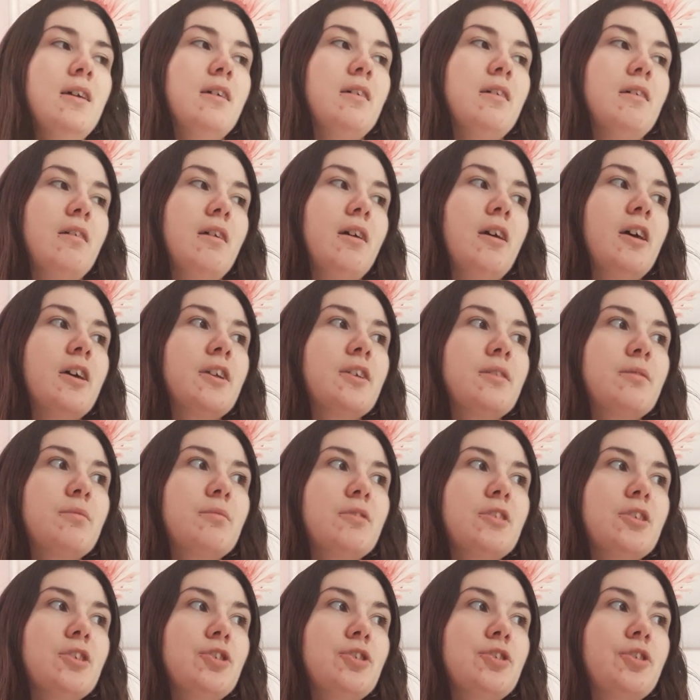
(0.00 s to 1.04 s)
Uh,
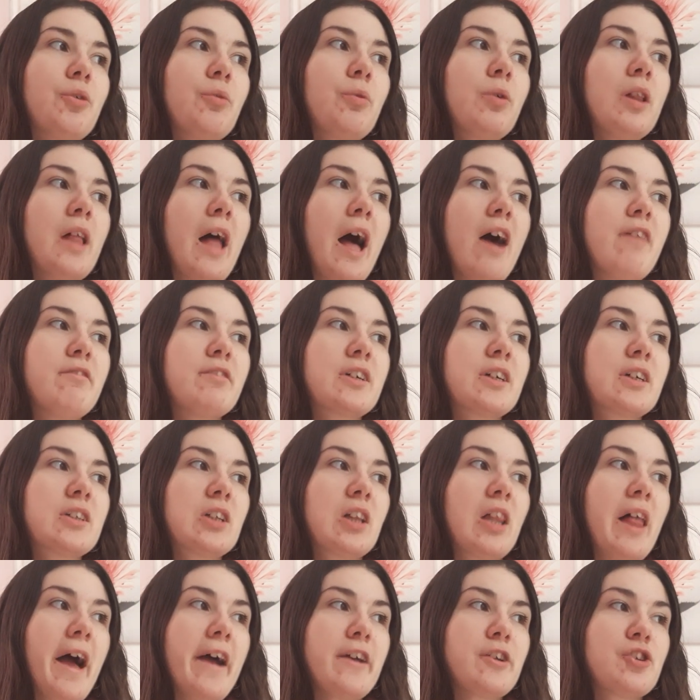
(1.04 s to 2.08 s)
you will have a
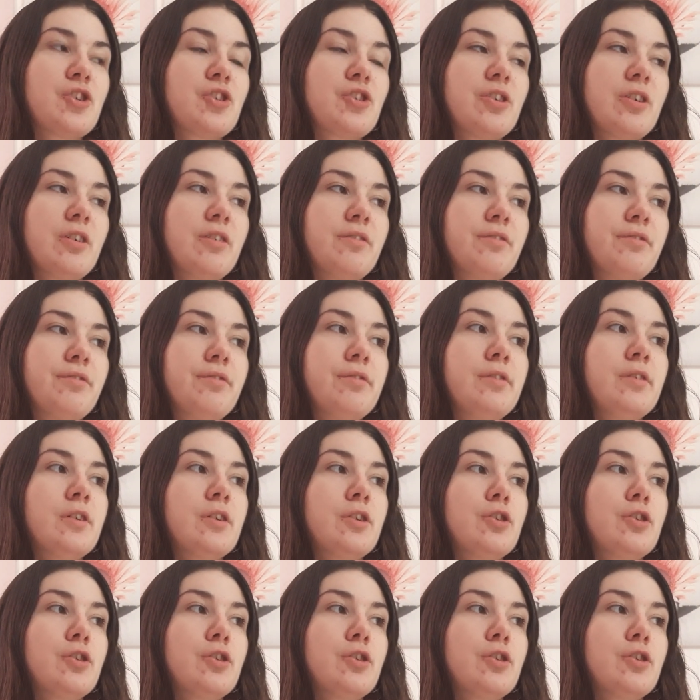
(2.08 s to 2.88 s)
clash of